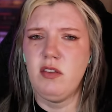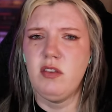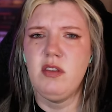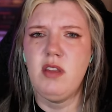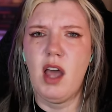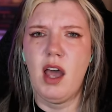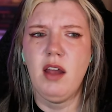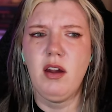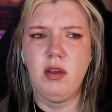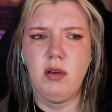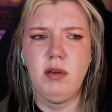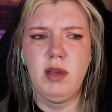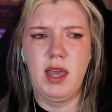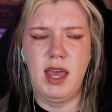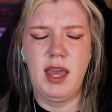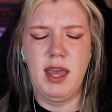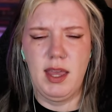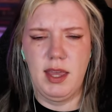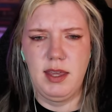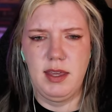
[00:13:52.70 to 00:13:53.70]
not
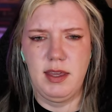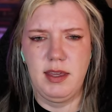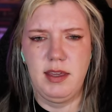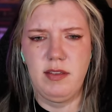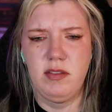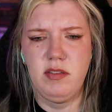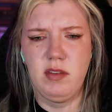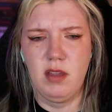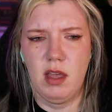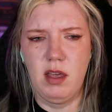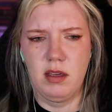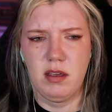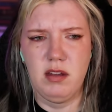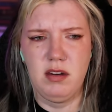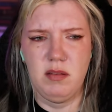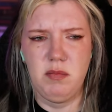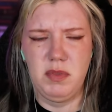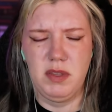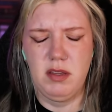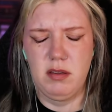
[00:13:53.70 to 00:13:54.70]
okay. He's not gonna be